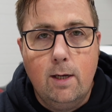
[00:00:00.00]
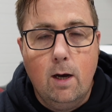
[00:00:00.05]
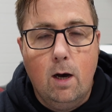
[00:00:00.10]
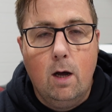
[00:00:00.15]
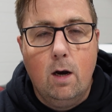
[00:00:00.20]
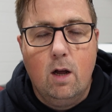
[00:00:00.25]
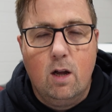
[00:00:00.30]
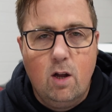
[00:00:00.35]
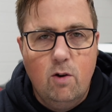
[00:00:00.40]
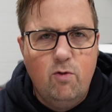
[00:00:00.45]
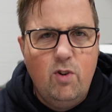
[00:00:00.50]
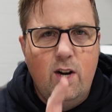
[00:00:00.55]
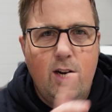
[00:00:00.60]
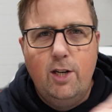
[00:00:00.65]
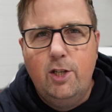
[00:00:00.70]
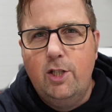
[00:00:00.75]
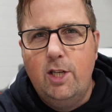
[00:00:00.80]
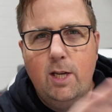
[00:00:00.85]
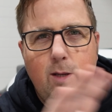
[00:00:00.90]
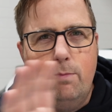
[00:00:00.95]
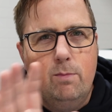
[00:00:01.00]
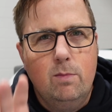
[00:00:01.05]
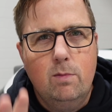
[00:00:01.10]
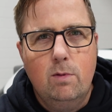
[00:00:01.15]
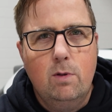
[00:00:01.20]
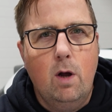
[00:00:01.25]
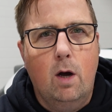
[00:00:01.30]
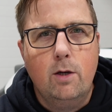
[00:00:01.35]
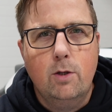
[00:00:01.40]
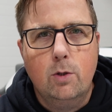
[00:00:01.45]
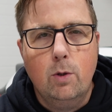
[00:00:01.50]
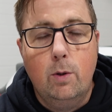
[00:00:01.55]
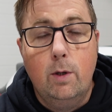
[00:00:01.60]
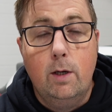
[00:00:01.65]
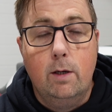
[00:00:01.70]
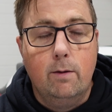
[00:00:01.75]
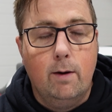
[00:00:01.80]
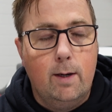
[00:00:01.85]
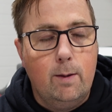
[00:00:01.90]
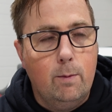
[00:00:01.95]
car, like a really cheap, like toy
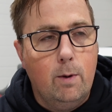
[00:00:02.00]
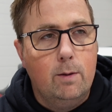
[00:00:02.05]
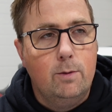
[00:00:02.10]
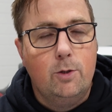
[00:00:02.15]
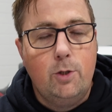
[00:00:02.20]
grade one.